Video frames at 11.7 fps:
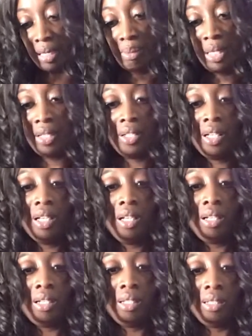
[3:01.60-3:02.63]
But
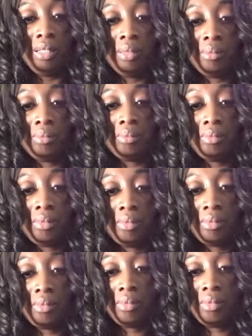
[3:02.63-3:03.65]

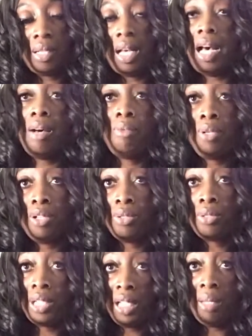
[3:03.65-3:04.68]
I will
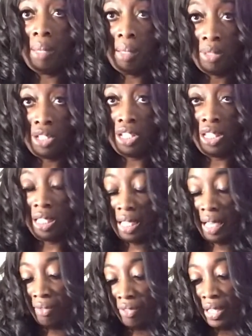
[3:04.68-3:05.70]
clean my machine
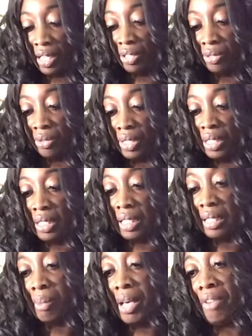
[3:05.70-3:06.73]
after I use this.
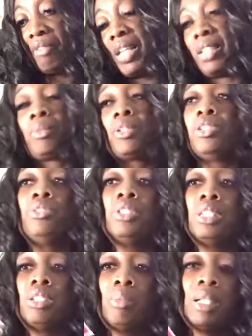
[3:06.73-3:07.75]
As a matter of fact, I'm going to use
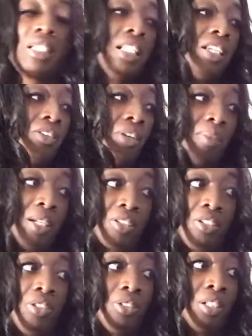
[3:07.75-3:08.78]
this on my Singer. I'm not
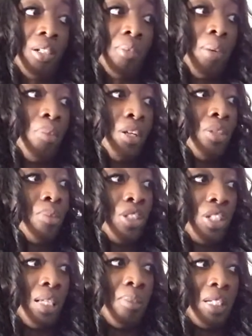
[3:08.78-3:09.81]
going to use it on my brother
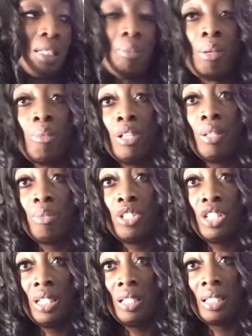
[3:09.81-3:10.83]
machine, because my brother
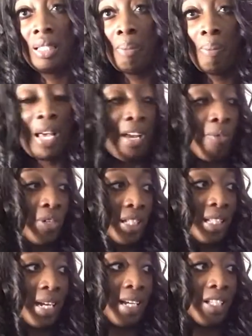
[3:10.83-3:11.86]
machine is the main one
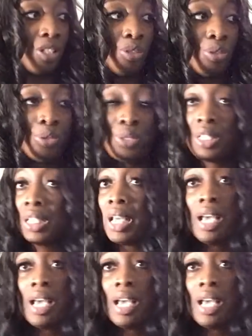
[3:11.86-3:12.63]
that I used.